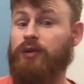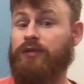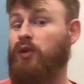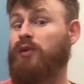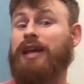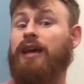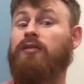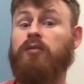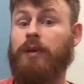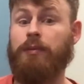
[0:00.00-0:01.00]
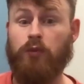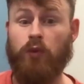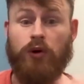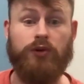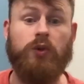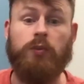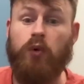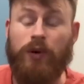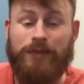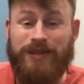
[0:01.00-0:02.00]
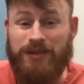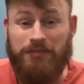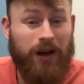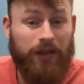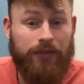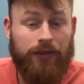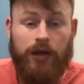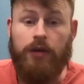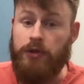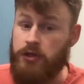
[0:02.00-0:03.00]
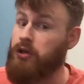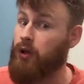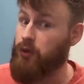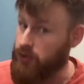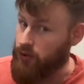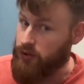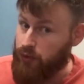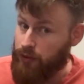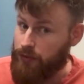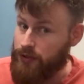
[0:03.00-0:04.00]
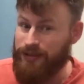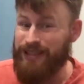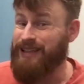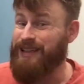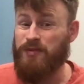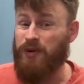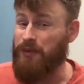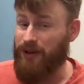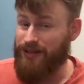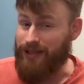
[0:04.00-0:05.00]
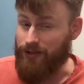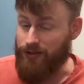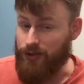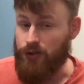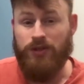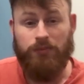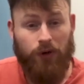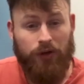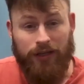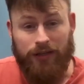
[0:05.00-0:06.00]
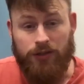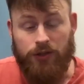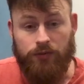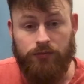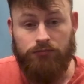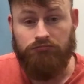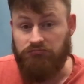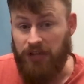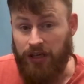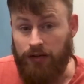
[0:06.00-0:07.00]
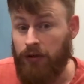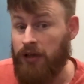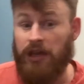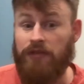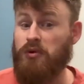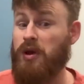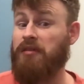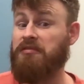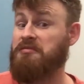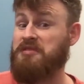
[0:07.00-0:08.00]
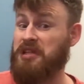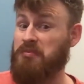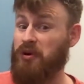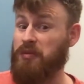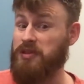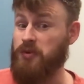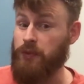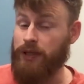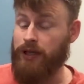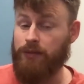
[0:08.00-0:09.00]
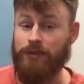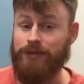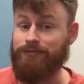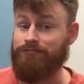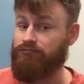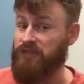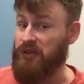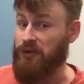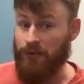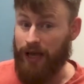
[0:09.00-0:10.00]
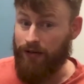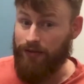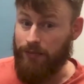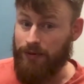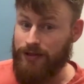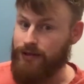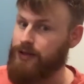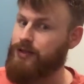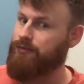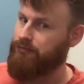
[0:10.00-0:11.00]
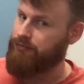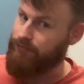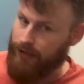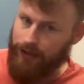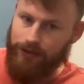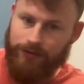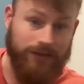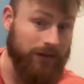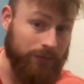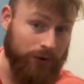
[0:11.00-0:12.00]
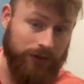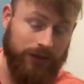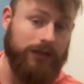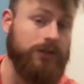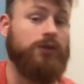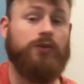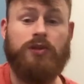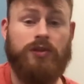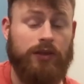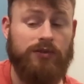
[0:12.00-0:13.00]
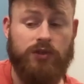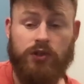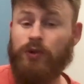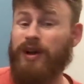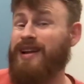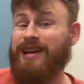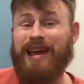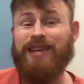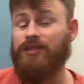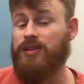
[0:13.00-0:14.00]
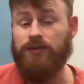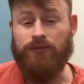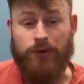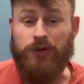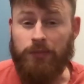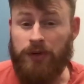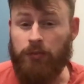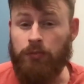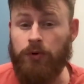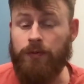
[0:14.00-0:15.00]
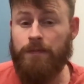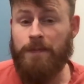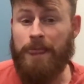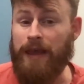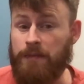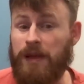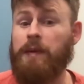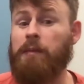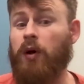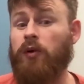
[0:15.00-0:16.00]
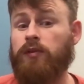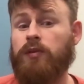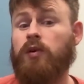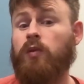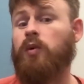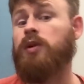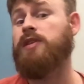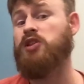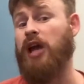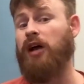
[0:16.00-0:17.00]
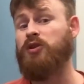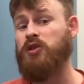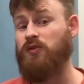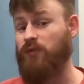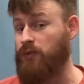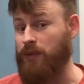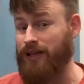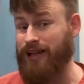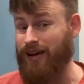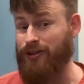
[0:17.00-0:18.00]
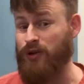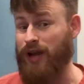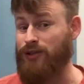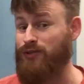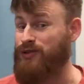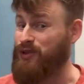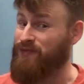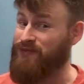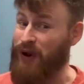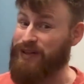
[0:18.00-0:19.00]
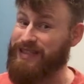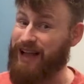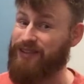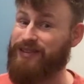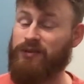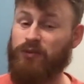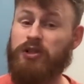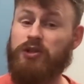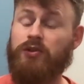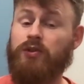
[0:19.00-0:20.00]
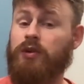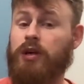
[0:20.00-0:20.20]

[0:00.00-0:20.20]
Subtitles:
if you only have maybe 1 or 2 appointments a month, but you close those appointments, it's probably not a sales issue, it's a marketing issue, okay? If you have 10 appointments a week, but you don't have any business, it's not a marketing issue, it's a sales issue. And listen, for some people, it may be both. One of the challenges with being a contractor is you're very talented at what you do,